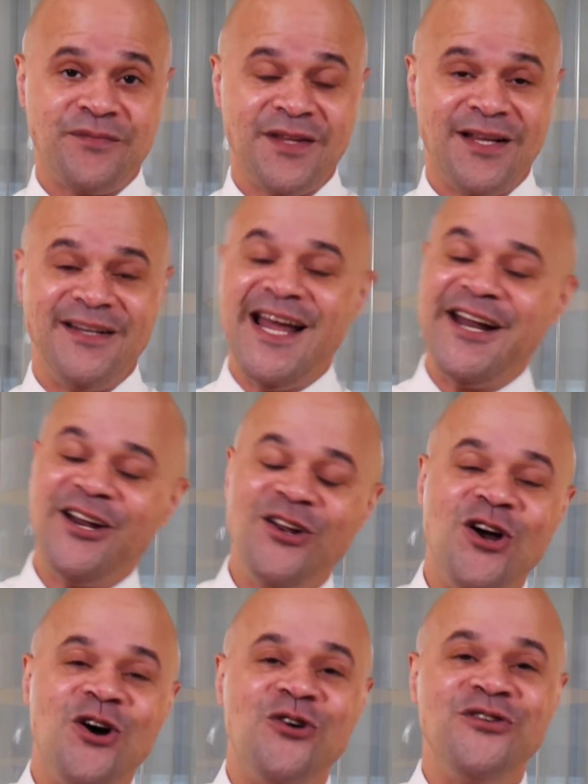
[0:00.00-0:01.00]
let
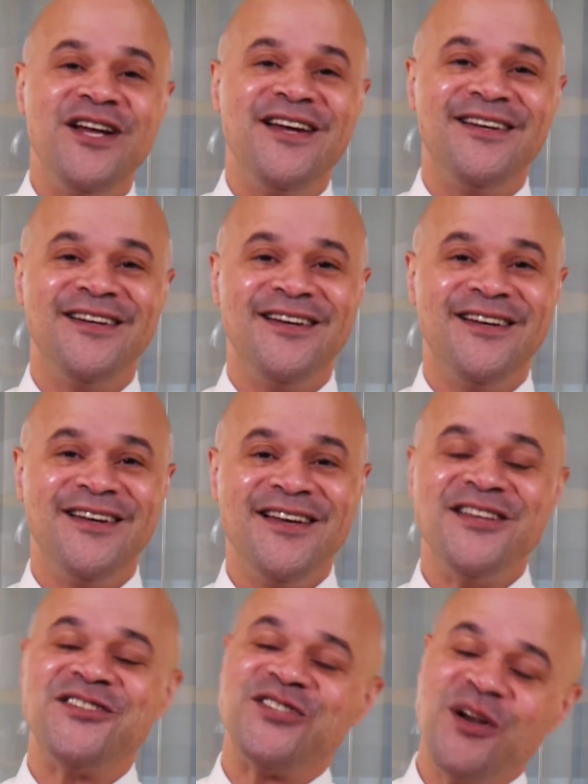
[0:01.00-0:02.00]
alone
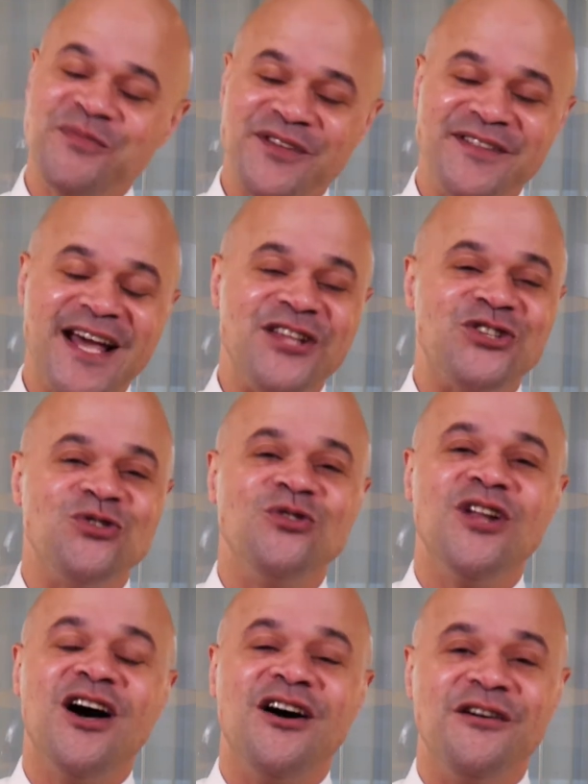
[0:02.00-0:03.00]
something that you
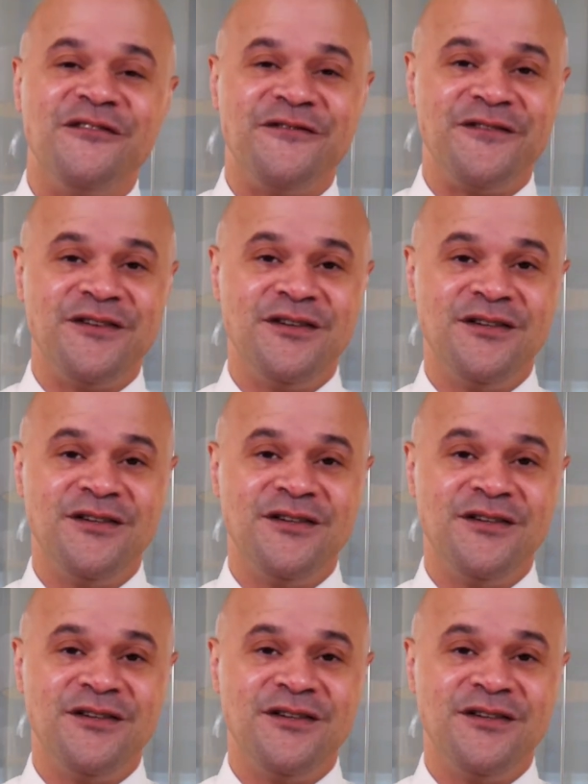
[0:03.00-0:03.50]
love.